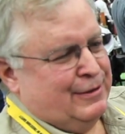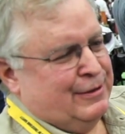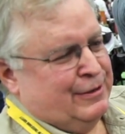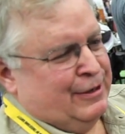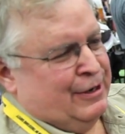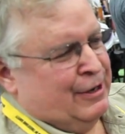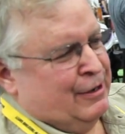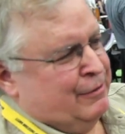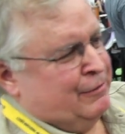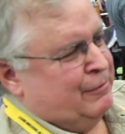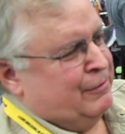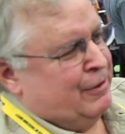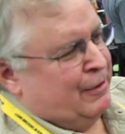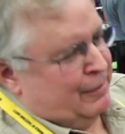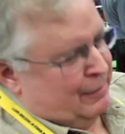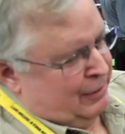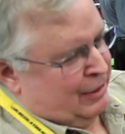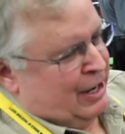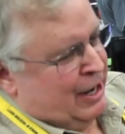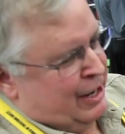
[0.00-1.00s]
You
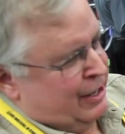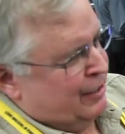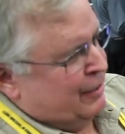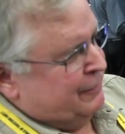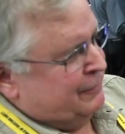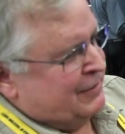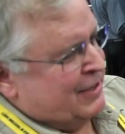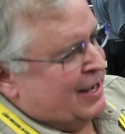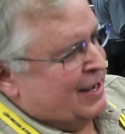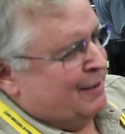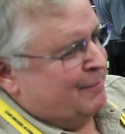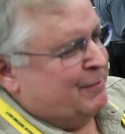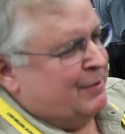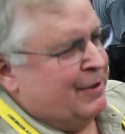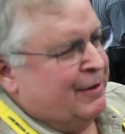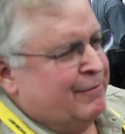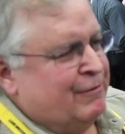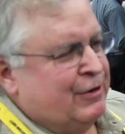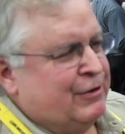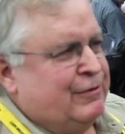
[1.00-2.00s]
know, lying on top
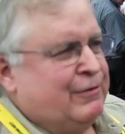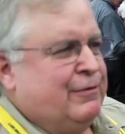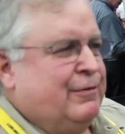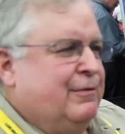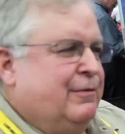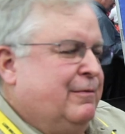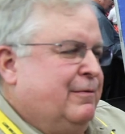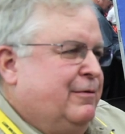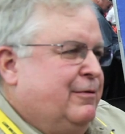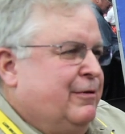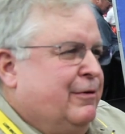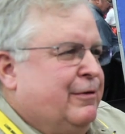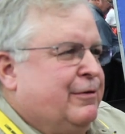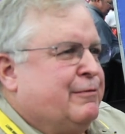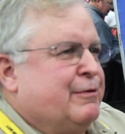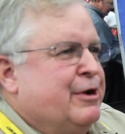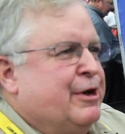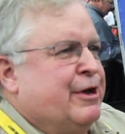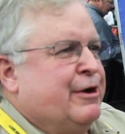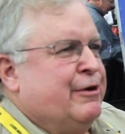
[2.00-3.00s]
of it, 200 to
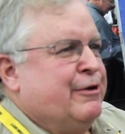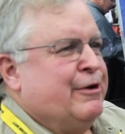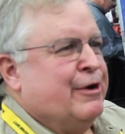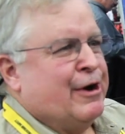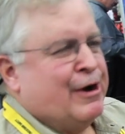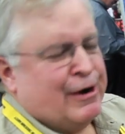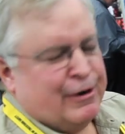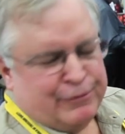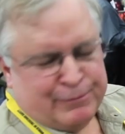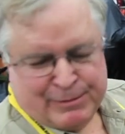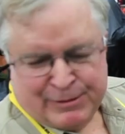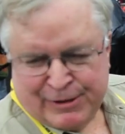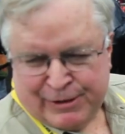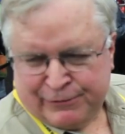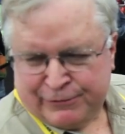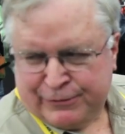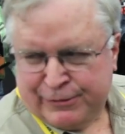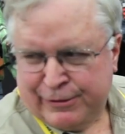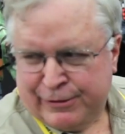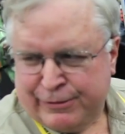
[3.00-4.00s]
300 yards. But
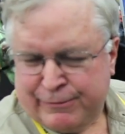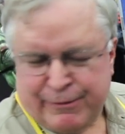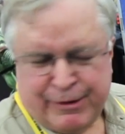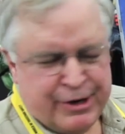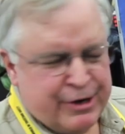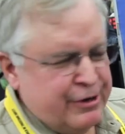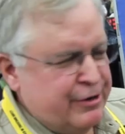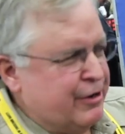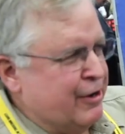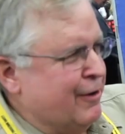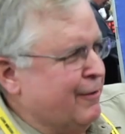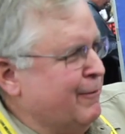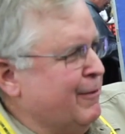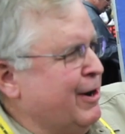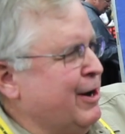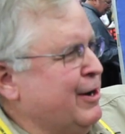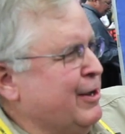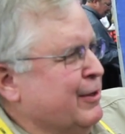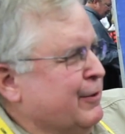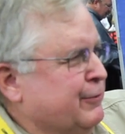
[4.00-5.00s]
that's 200 to 300 yard
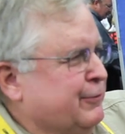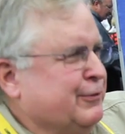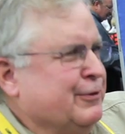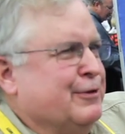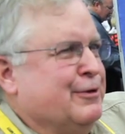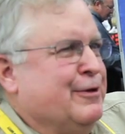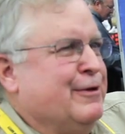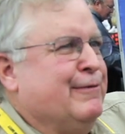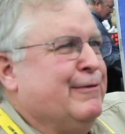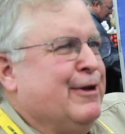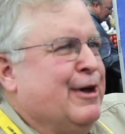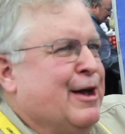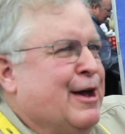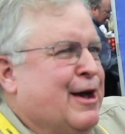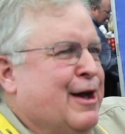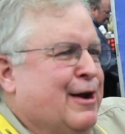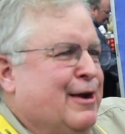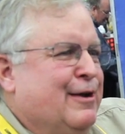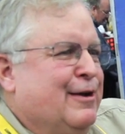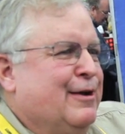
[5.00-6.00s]
radius, so you've
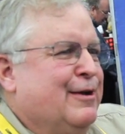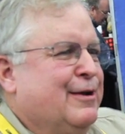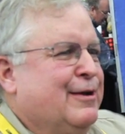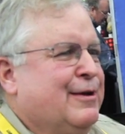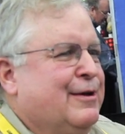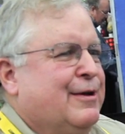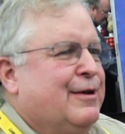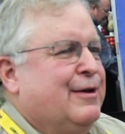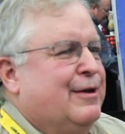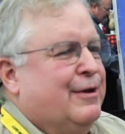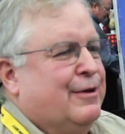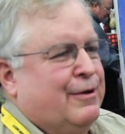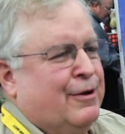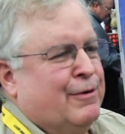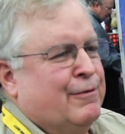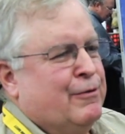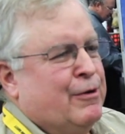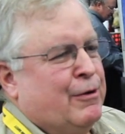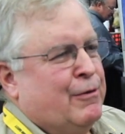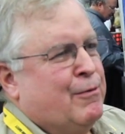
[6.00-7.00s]
got
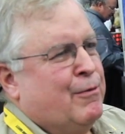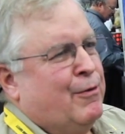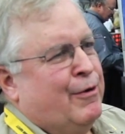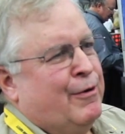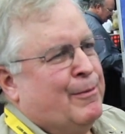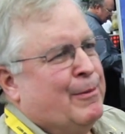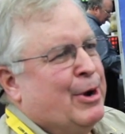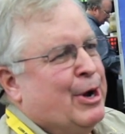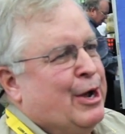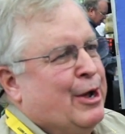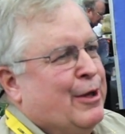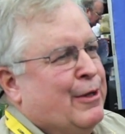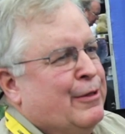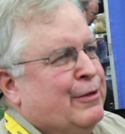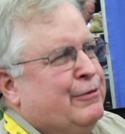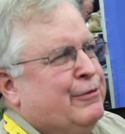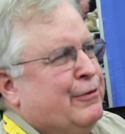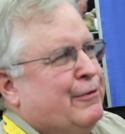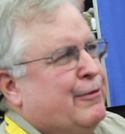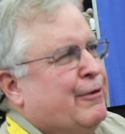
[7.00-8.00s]
over a quarter mile
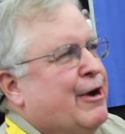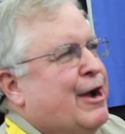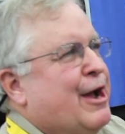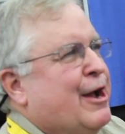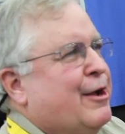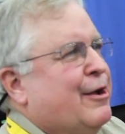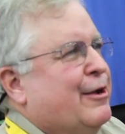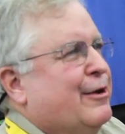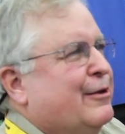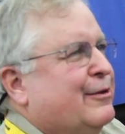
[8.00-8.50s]
that you're tracking.